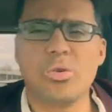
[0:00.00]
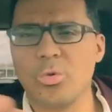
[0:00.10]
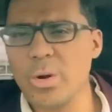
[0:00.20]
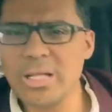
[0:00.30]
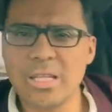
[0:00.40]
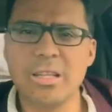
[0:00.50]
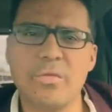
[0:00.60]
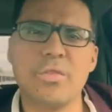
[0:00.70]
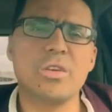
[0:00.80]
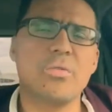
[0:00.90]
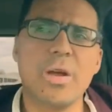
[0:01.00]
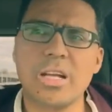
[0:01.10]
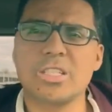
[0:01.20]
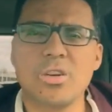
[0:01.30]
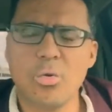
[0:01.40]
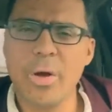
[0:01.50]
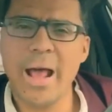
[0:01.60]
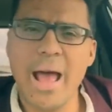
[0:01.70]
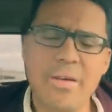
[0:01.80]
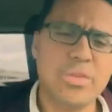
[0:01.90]
or went a different direction or what
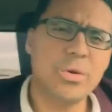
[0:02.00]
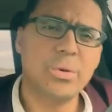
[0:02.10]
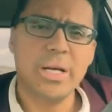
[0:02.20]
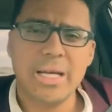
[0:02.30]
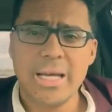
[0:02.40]
have you,